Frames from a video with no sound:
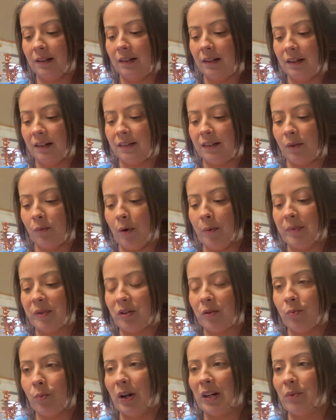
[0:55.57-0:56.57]
So when we're
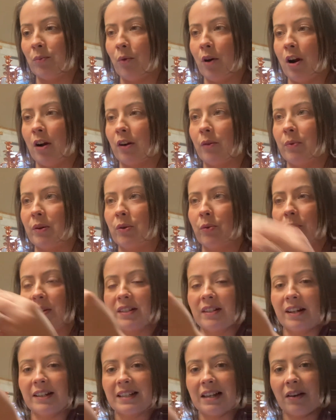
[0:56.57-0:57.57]
doing wedding work, we
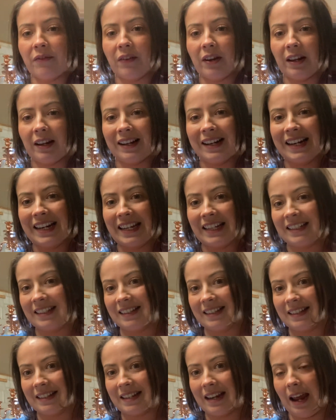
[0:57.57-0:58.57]
always like to have a
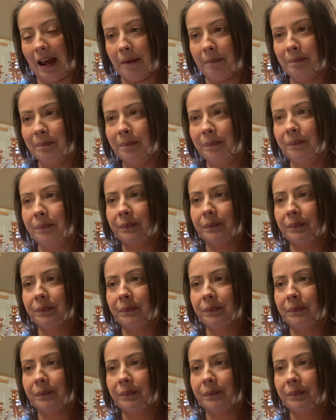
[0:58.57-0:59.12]
clean stem.